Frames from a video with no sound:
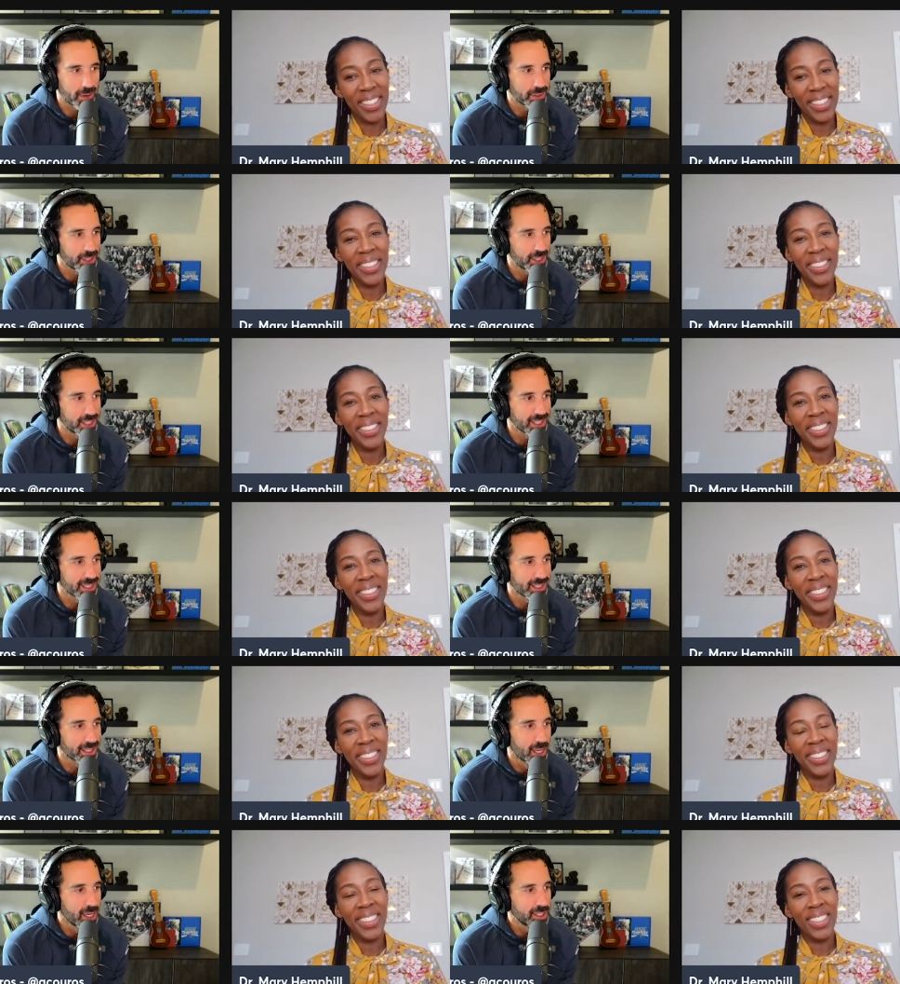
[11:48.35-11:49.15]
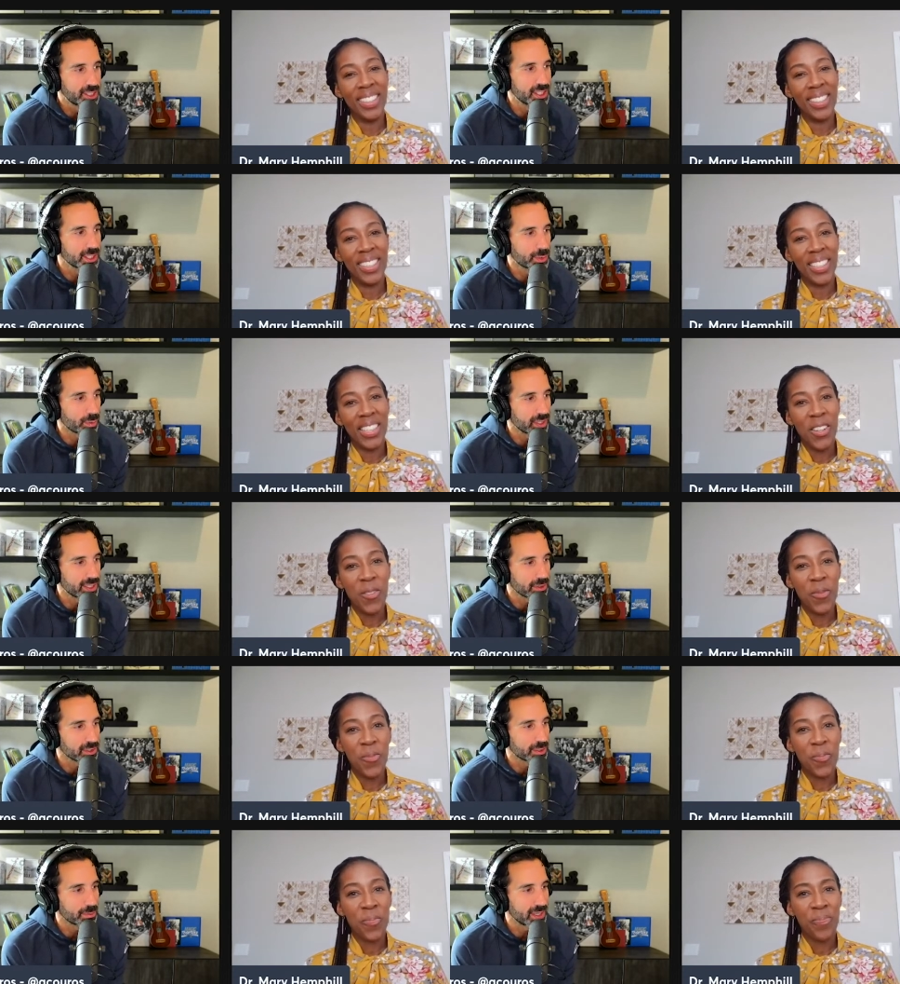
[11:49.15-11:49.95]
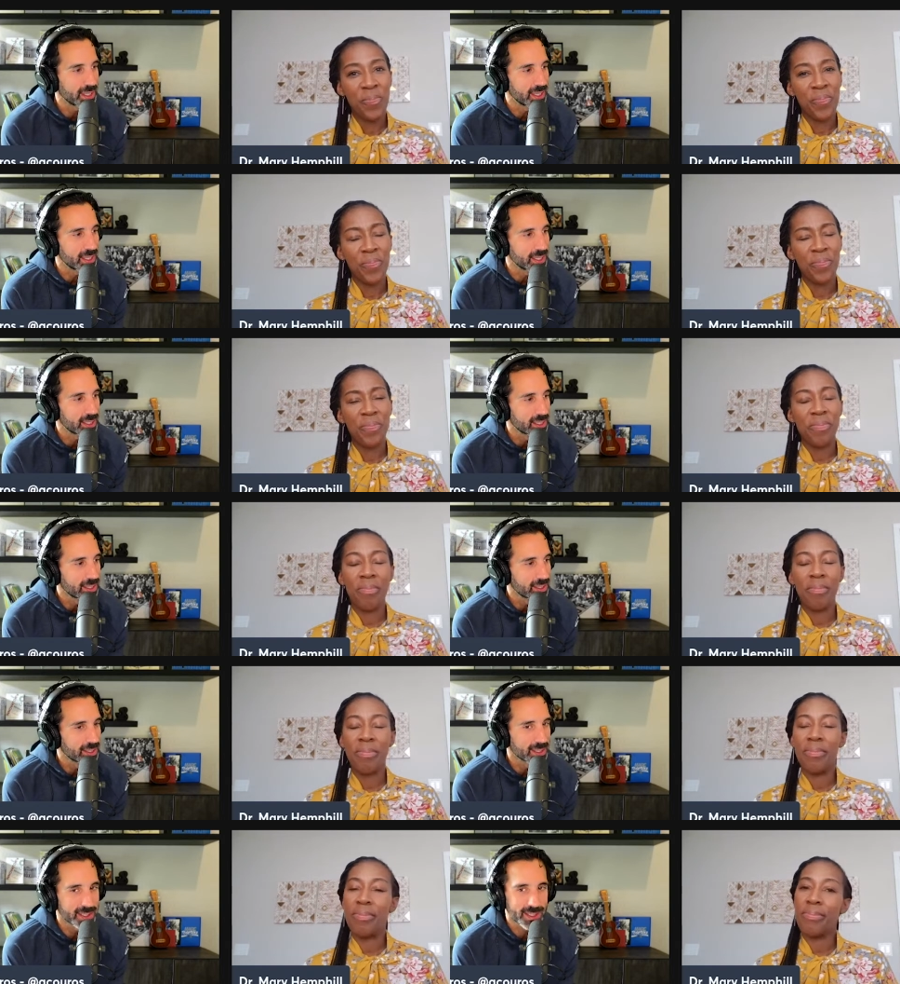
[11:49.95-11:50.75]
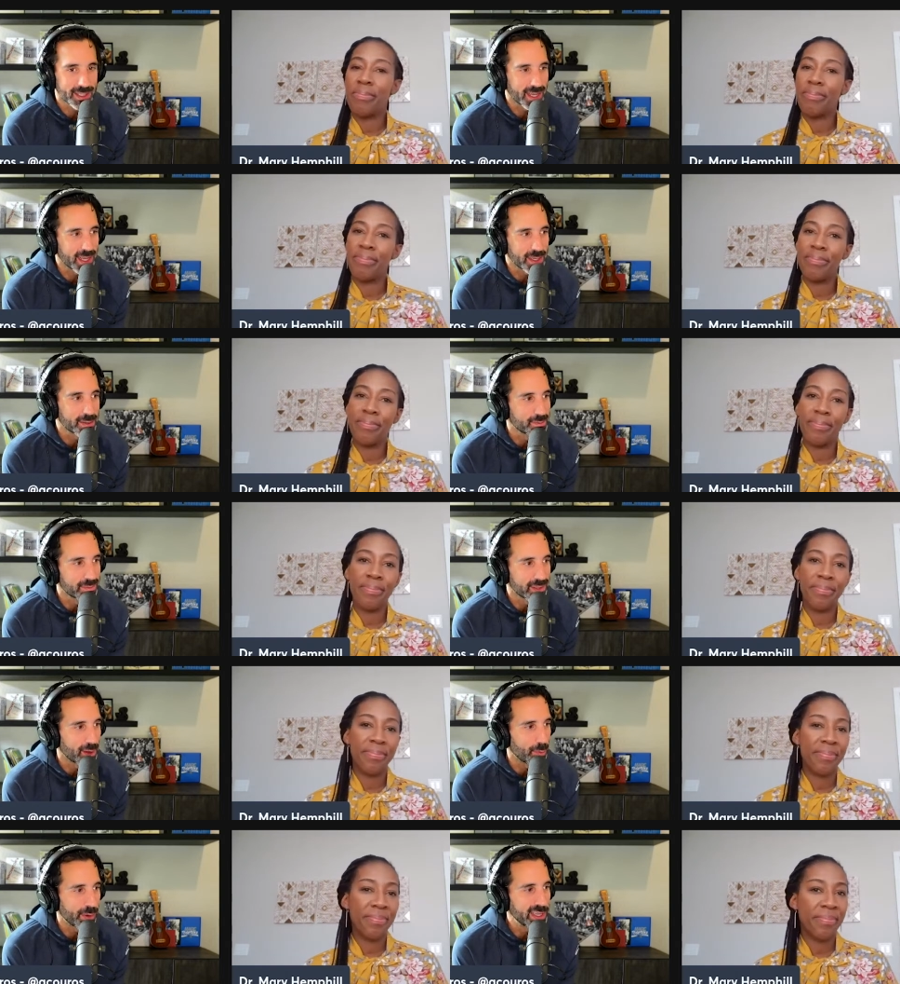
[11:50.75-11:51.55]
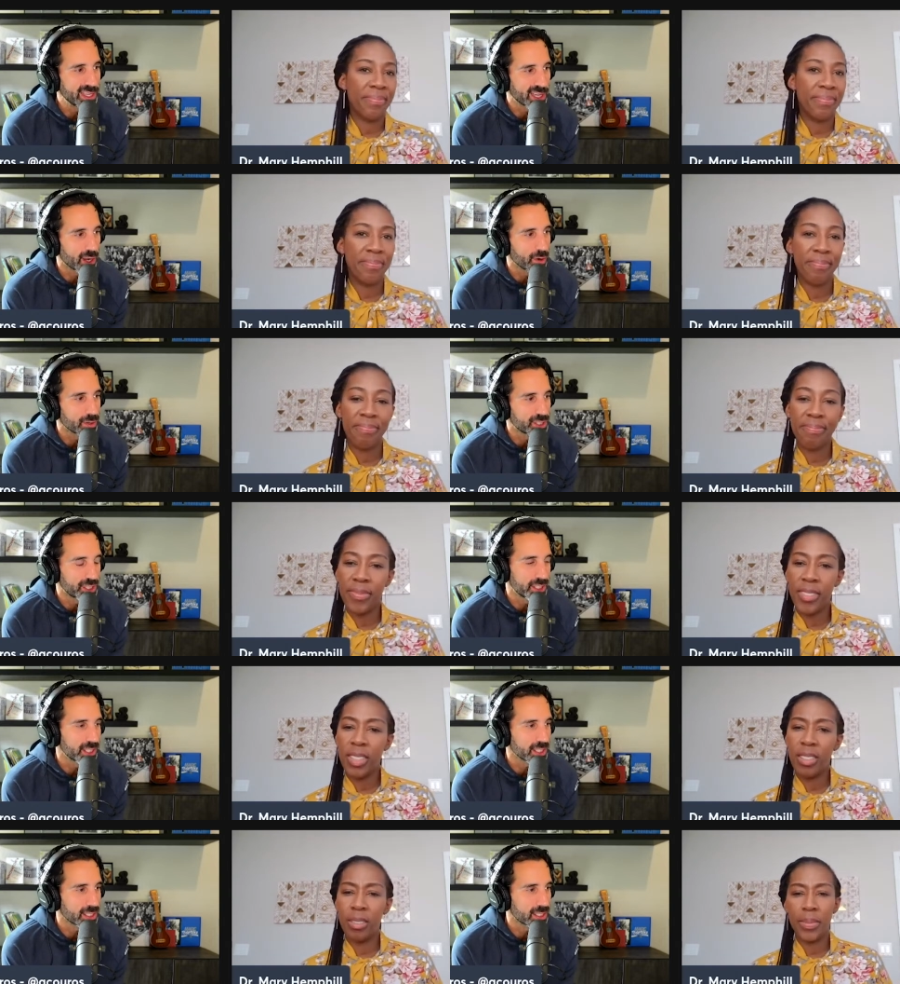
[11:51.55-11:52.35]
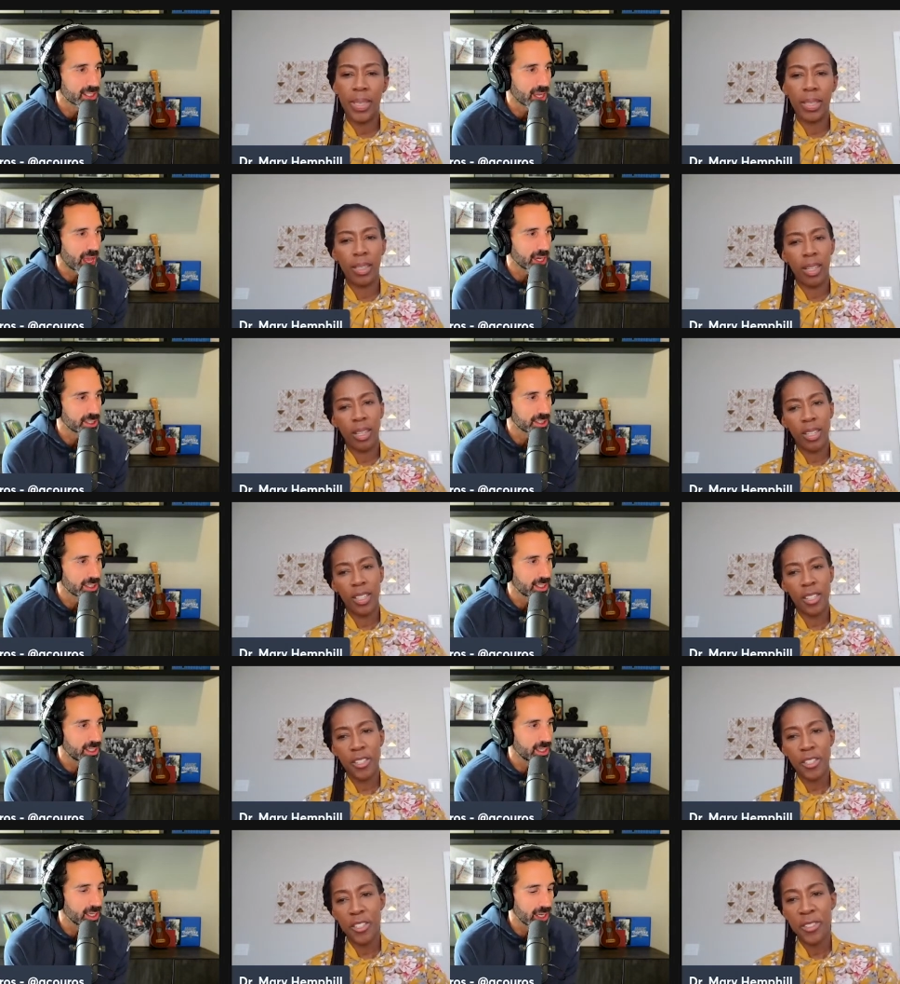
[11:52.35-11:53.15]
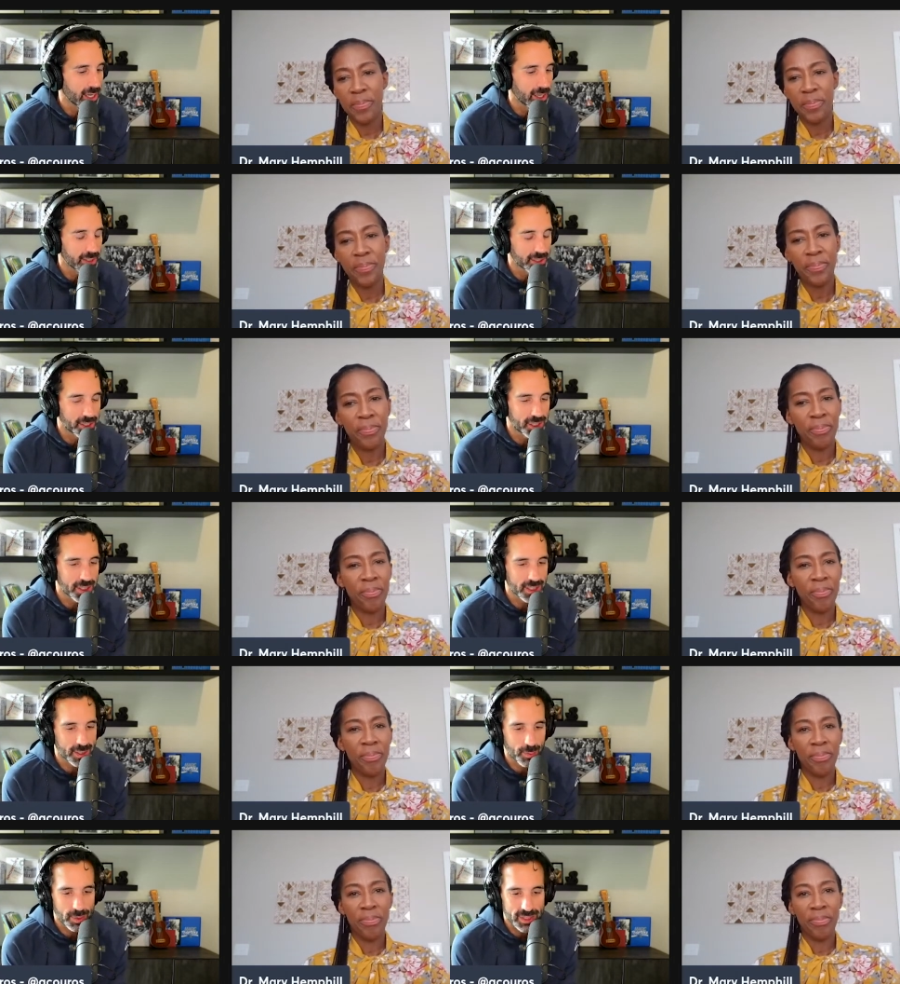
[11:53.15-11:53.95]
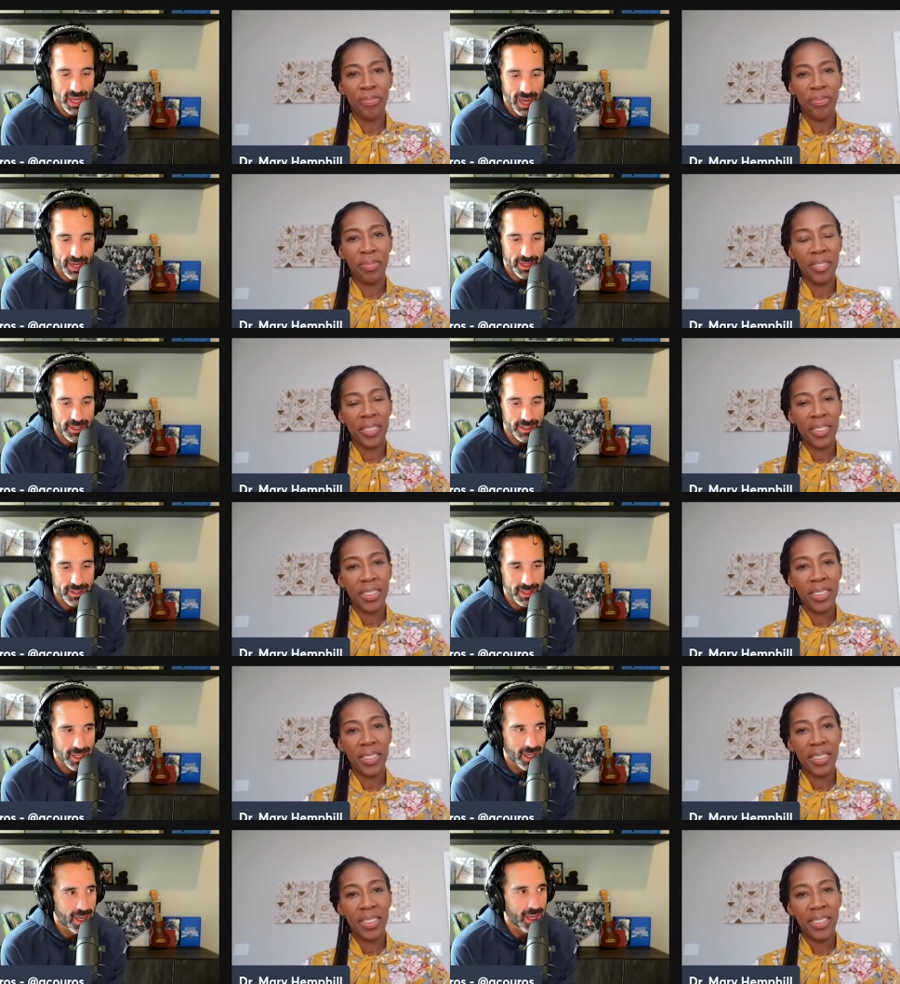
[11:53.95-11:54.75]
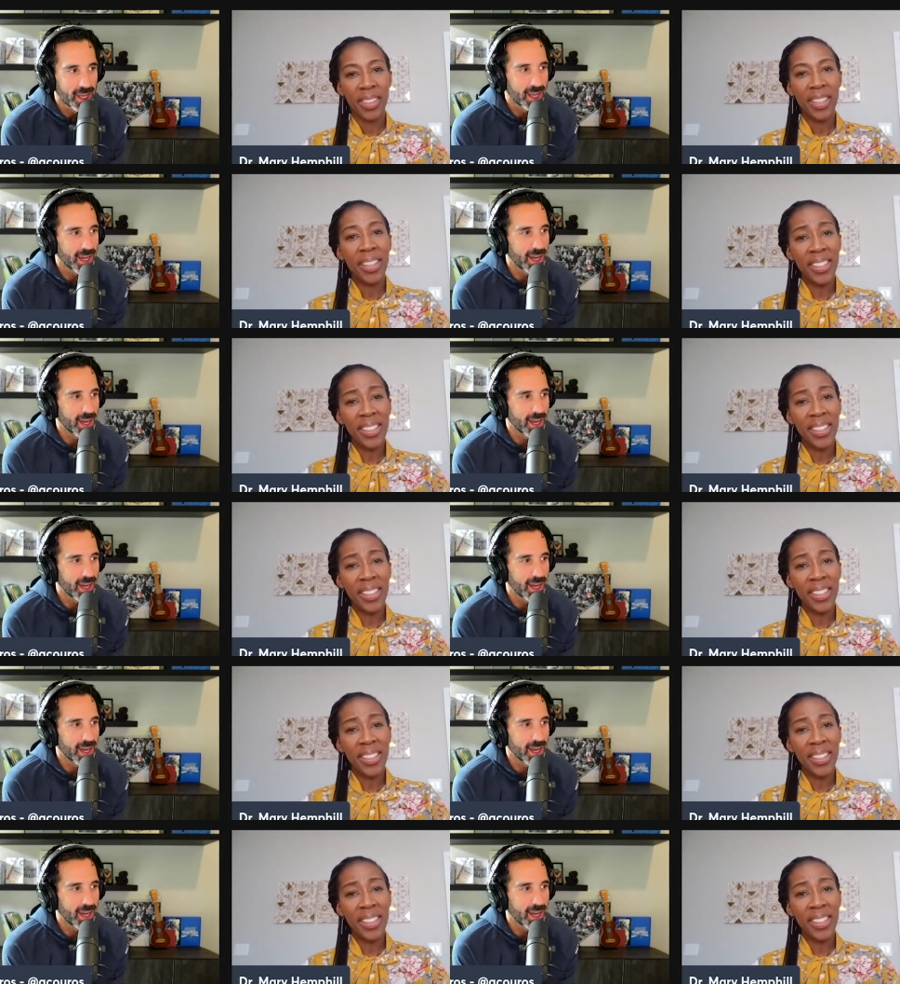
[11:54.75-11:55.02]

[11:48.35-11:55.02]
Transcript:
Speaker 1: And she just, she just reached out to me this like a week ago. She just actually, uh, she just retired um,